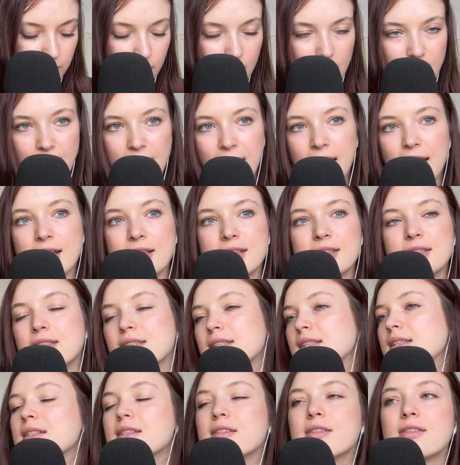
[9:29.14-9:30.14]

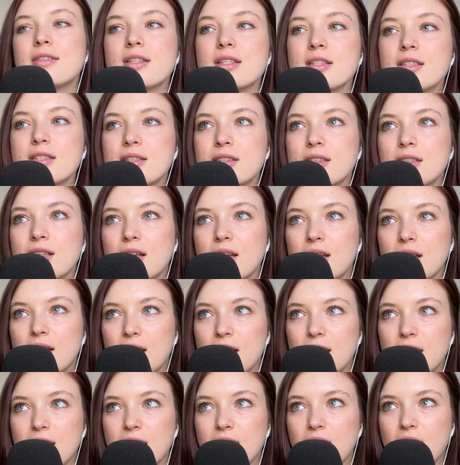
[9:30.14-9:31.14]
And this,
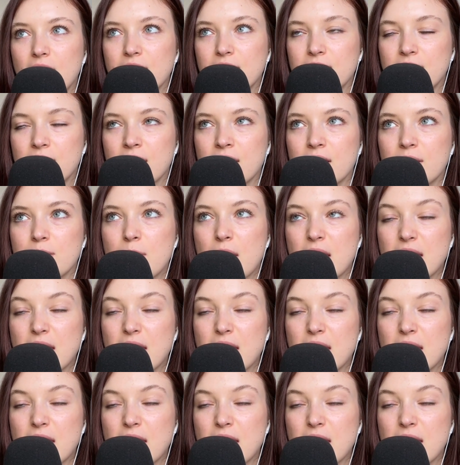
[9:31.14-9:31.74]
I think,